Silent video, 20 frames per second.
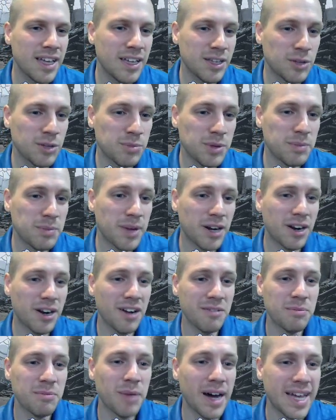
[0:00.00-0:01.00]
you'd be better
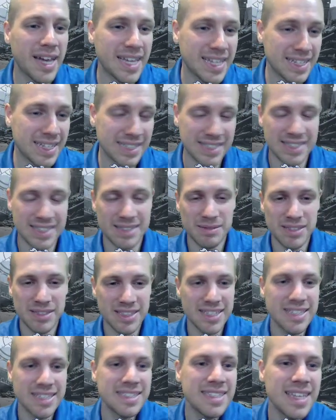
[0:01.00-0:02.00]
off buying
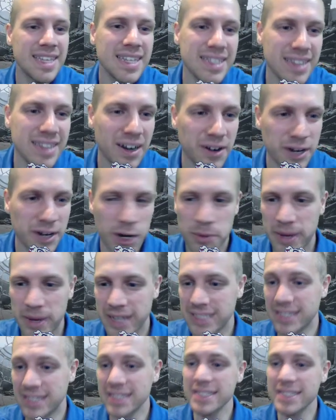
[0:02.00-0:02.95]
the $10 gear packs.